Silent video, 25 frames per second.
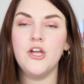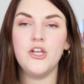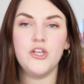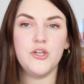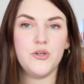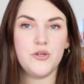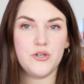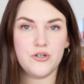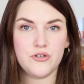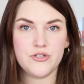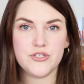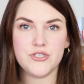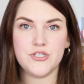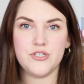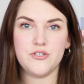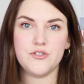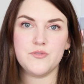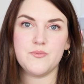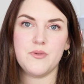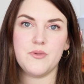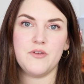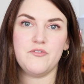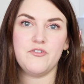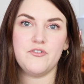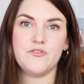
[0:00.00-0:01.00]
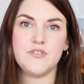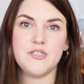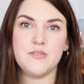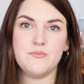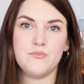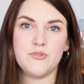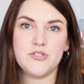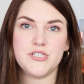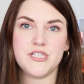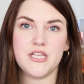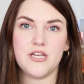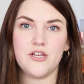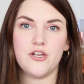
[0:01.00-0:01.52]
You can also use my
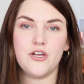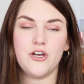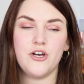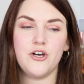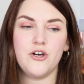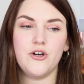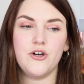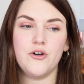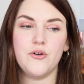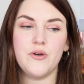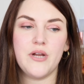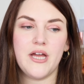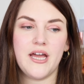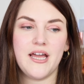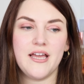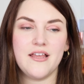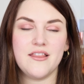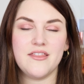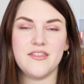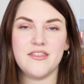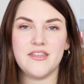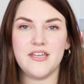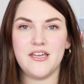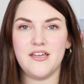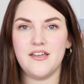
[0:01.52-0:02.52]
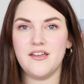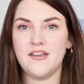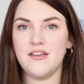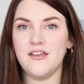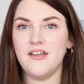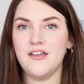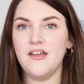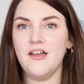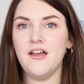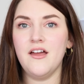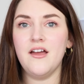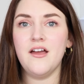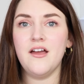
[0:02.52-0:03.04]
15% code. I think